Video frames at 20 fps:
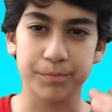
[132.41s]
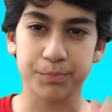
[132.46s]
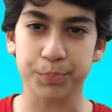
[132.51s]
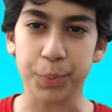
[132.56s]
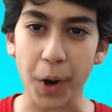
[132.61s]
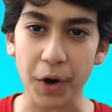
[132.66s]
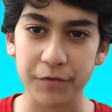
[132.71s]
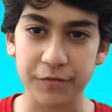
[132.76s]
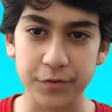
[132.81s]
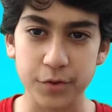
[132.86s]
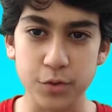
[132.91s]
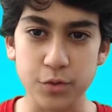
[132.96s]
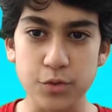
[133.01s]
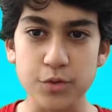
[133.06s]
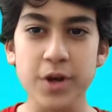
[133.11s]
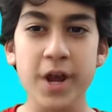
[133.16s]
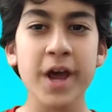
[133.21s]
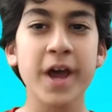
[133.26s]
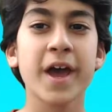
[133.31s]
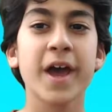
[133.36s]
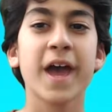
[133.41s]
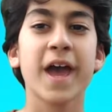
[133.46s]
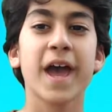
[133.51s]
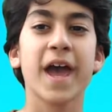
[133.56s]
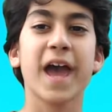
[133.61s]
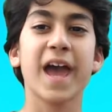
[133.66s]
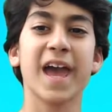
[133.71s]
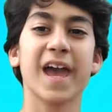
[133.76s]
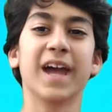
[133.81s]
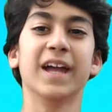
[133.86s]
Buffoon,
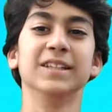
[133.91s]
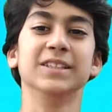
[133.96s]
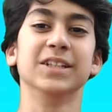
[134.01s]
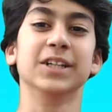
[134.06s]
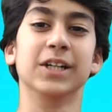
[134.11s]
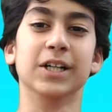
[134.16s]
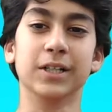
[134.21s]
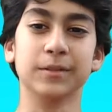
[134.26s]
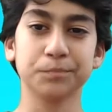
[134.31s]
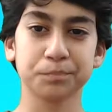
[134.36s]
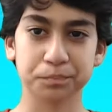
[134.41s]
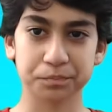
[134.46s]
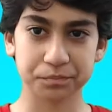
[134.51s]
and as